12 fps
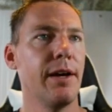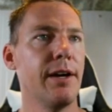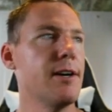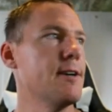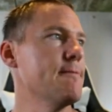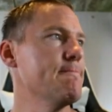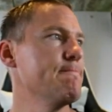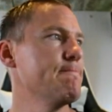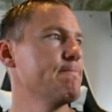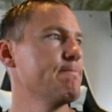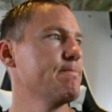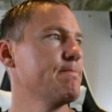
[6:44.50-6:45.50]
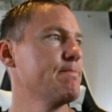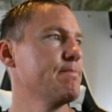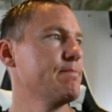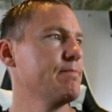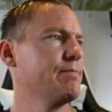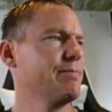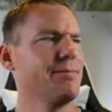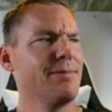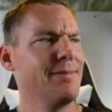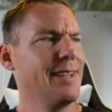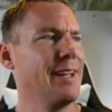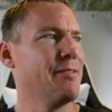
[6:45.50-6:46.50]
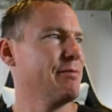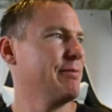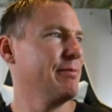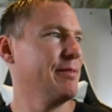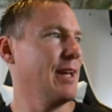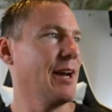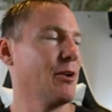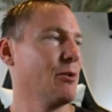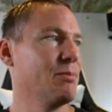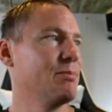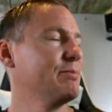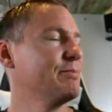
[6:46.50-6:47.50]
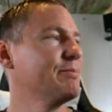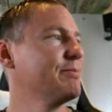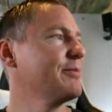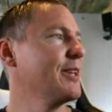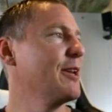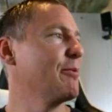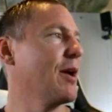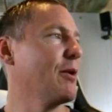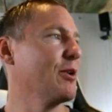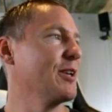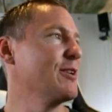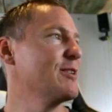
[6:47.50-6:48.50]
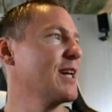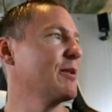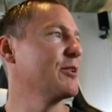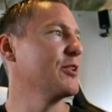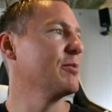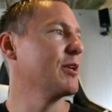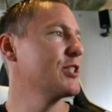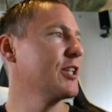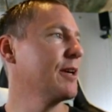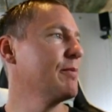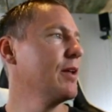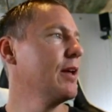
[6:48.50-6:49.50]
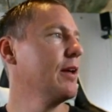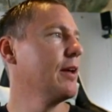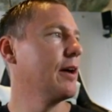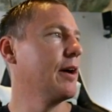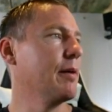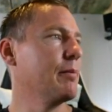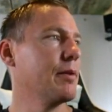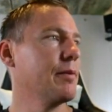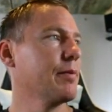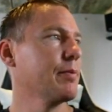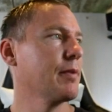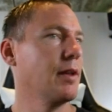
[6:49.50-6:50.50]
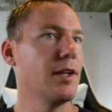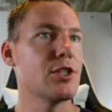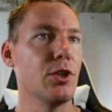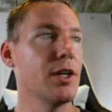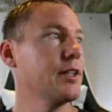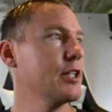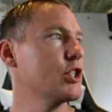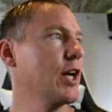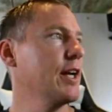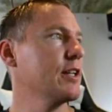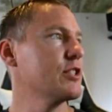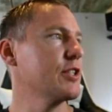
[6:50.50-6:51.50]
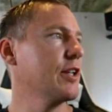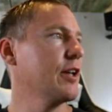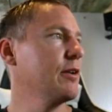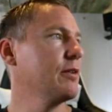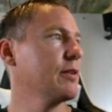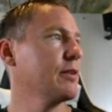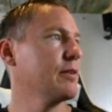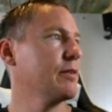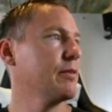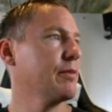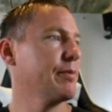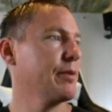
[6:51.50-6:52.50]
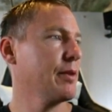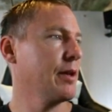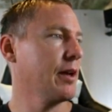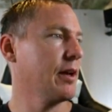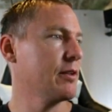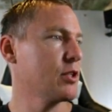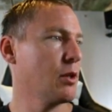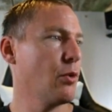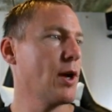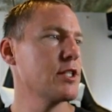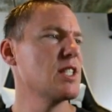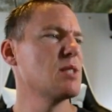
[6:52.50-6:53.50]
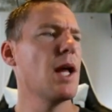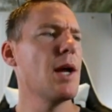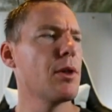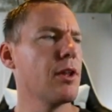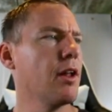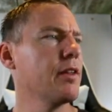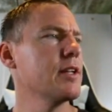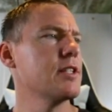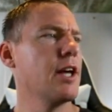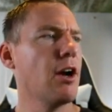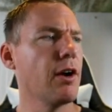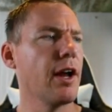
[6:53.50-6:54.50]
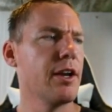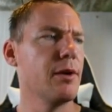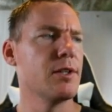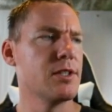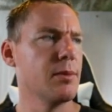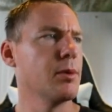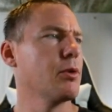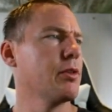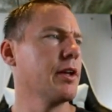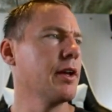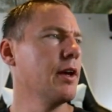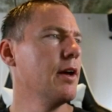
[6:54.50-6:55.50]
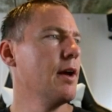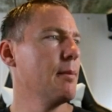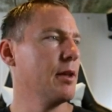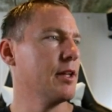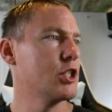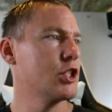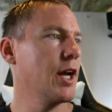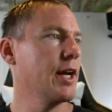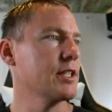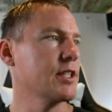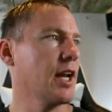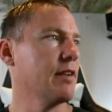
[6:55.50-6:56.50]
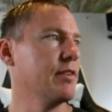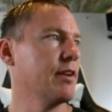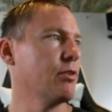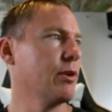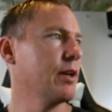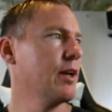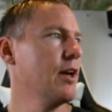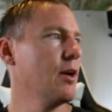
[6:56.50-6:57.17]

And I don't know, you probably wouldn't use that one too much, huh? Let's look at the shake and see, though. So the rest of these, play with all these, they all kind of do a similar thing, but the shake is kind of different.